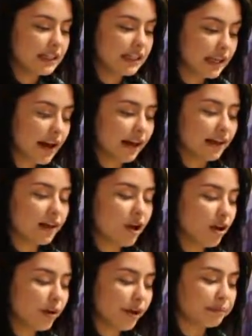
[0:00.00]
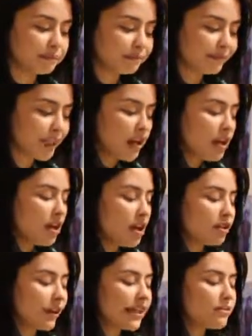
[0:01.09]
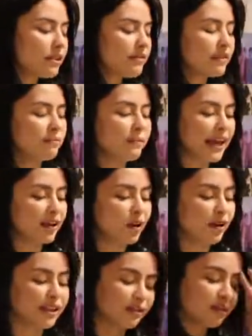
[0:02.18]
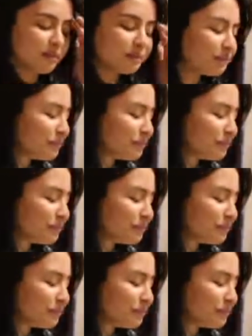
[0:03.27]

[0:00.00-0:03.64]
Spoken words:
Yeah. Okay. So I guess one of the main. Okay, so